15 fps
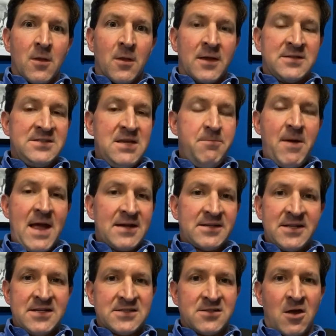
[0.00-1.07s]
Like, deep
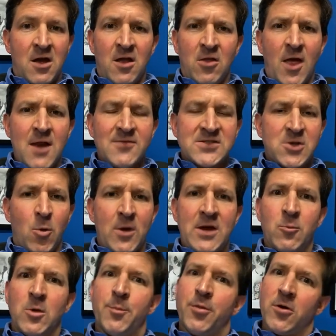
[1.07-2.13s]
acting is not, a lot of us go in
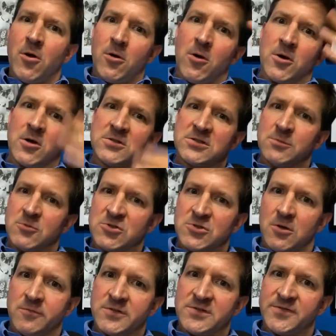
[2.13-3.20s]
and we put on our customer
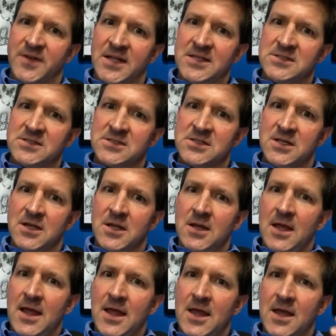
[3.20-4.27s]
service face,
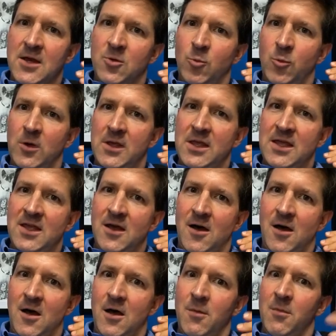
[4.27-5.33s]
and we
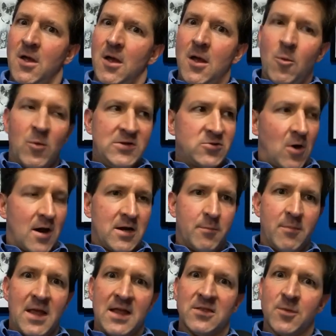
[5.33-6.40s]
try to
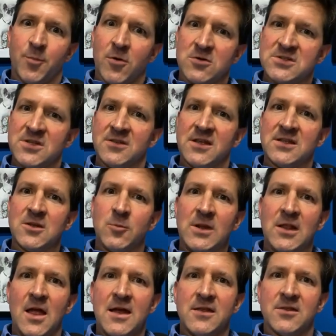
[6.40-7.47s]
make the person think that we
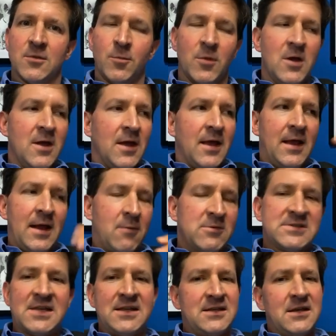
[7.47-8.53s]
like them. And I
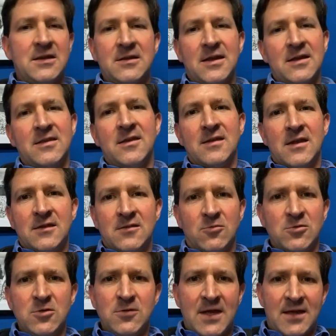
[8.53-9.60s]
would say that
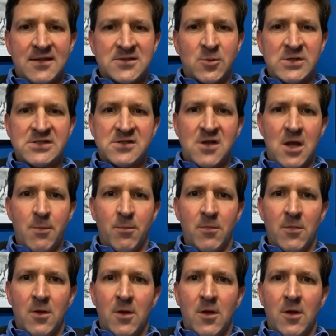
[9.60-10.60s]
don't do that. That's a waste of time.